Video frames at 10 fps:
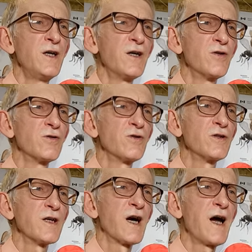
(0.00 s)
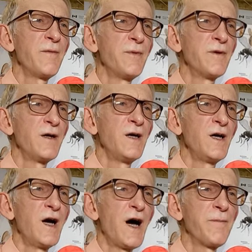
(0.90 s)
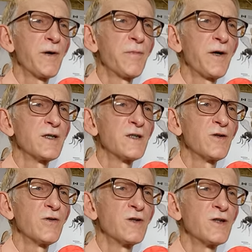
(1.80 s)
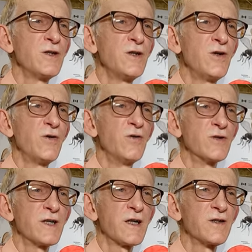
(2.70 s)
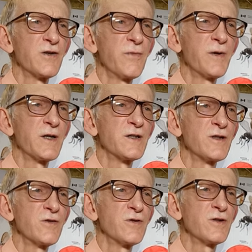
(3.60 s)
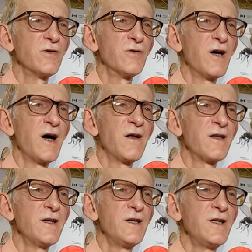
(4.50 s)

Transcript: and also as a hyperparasitoids or secondary parasitoids on other